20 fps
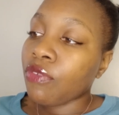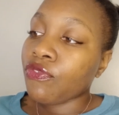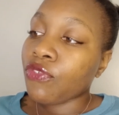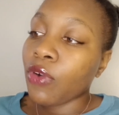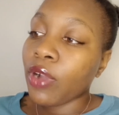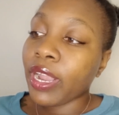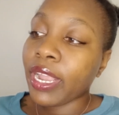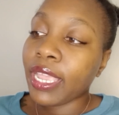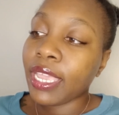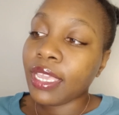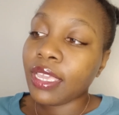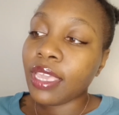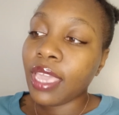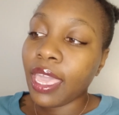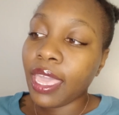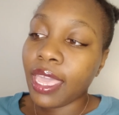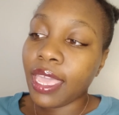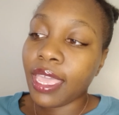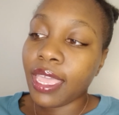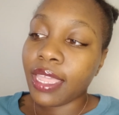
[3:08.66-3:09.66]
For
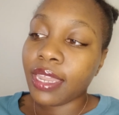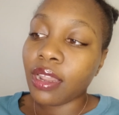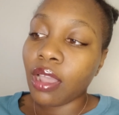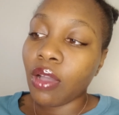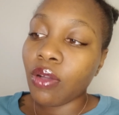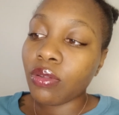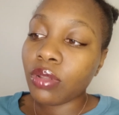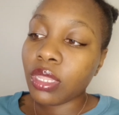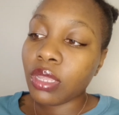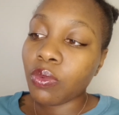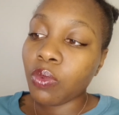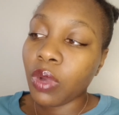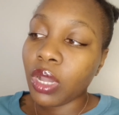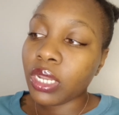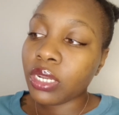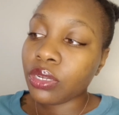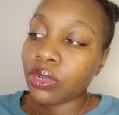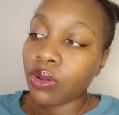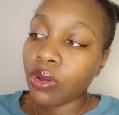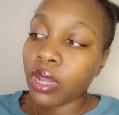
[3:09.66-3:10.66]
he had only
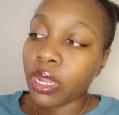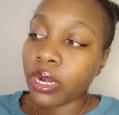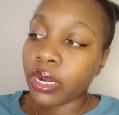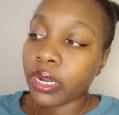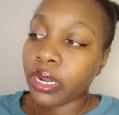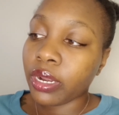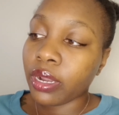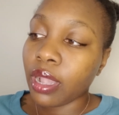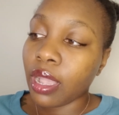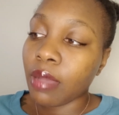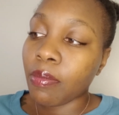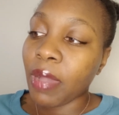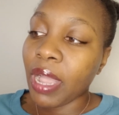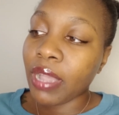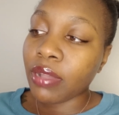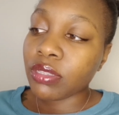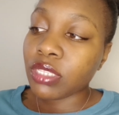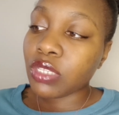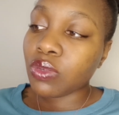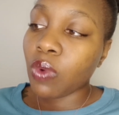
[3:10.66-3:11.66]
one daughter,
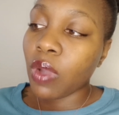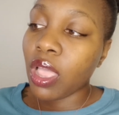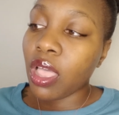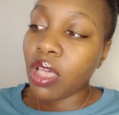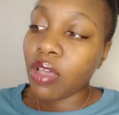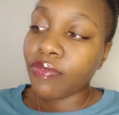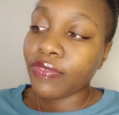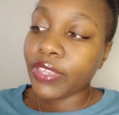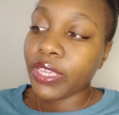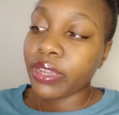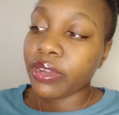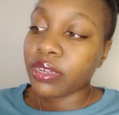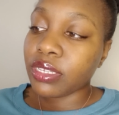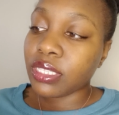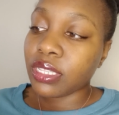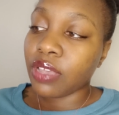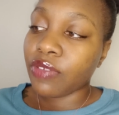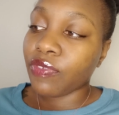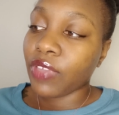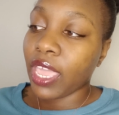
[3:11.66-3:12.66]
about 12
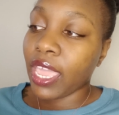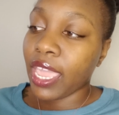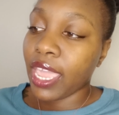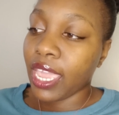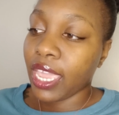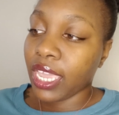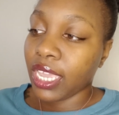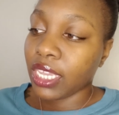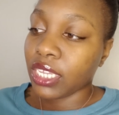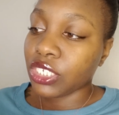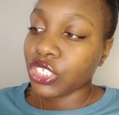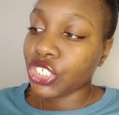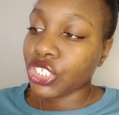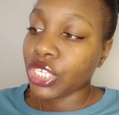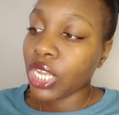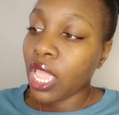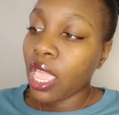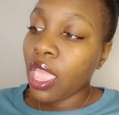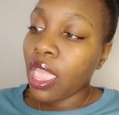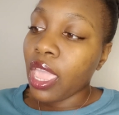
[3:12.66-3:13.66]
years of
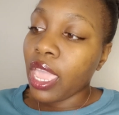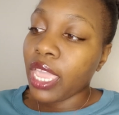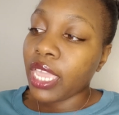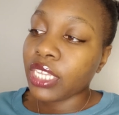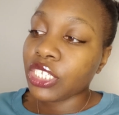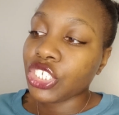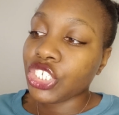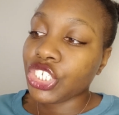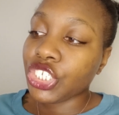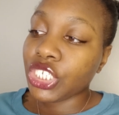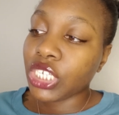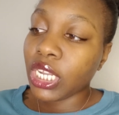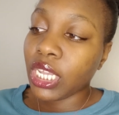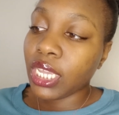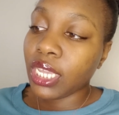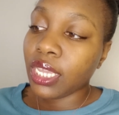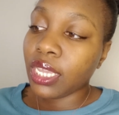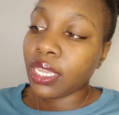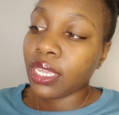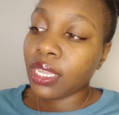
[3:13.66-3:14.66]
age, and
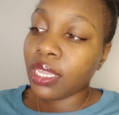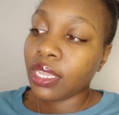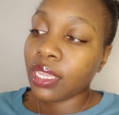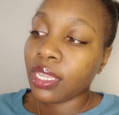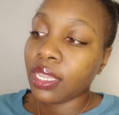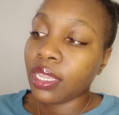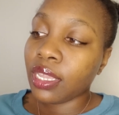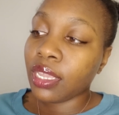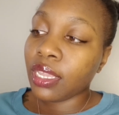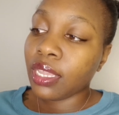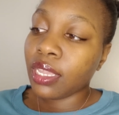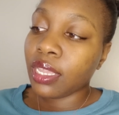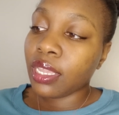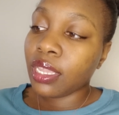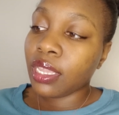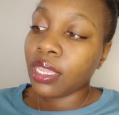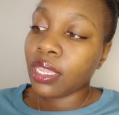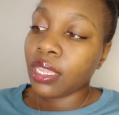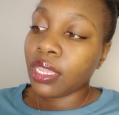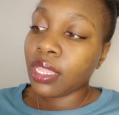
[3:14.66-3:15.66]
she
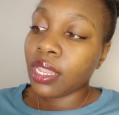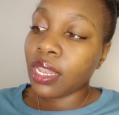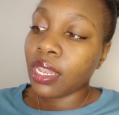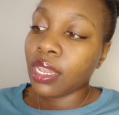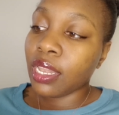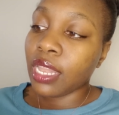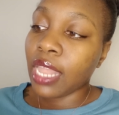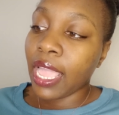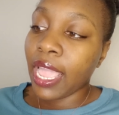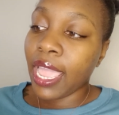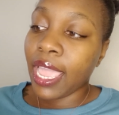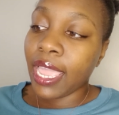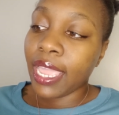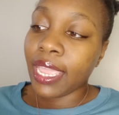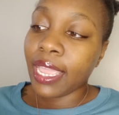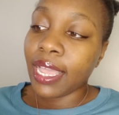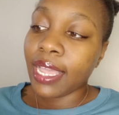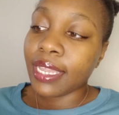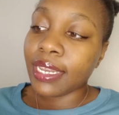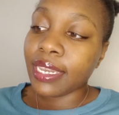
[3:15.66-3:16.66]

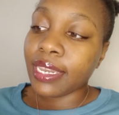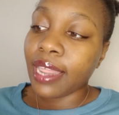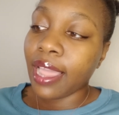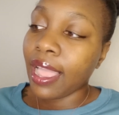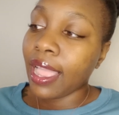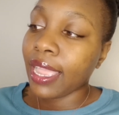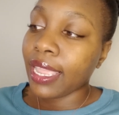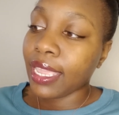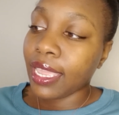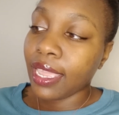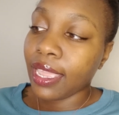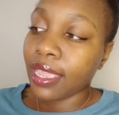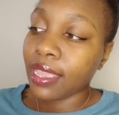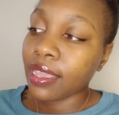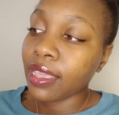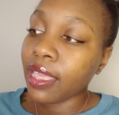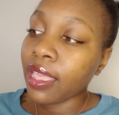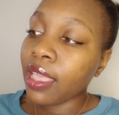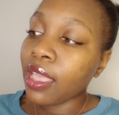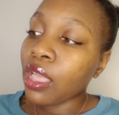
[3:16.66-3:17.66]
lay
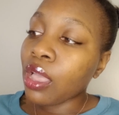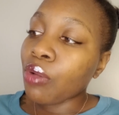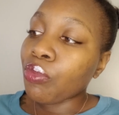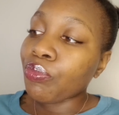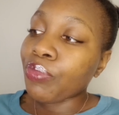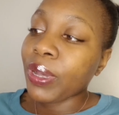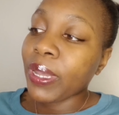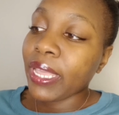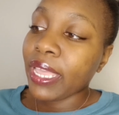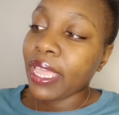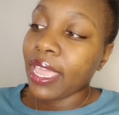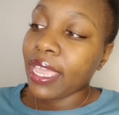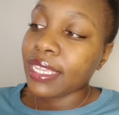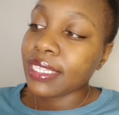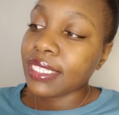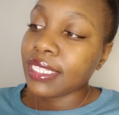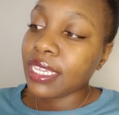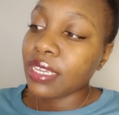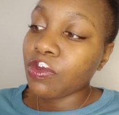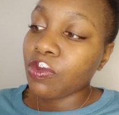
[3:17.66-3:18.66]
a-dying. But
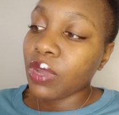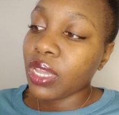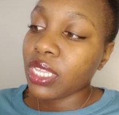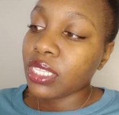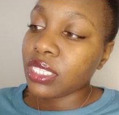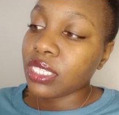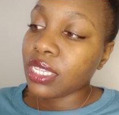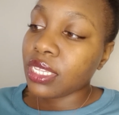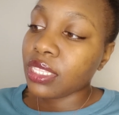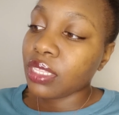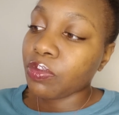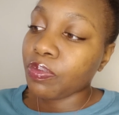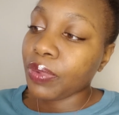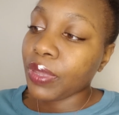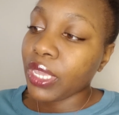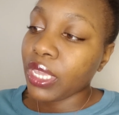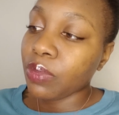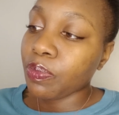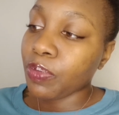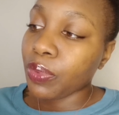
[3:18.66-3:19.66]
as he went to the
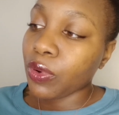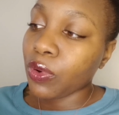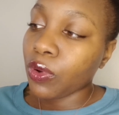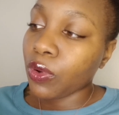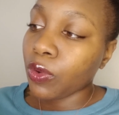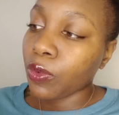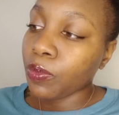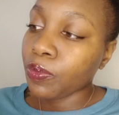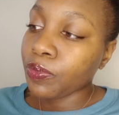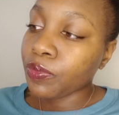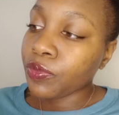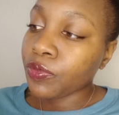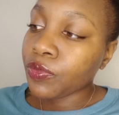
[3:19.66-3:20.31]
people,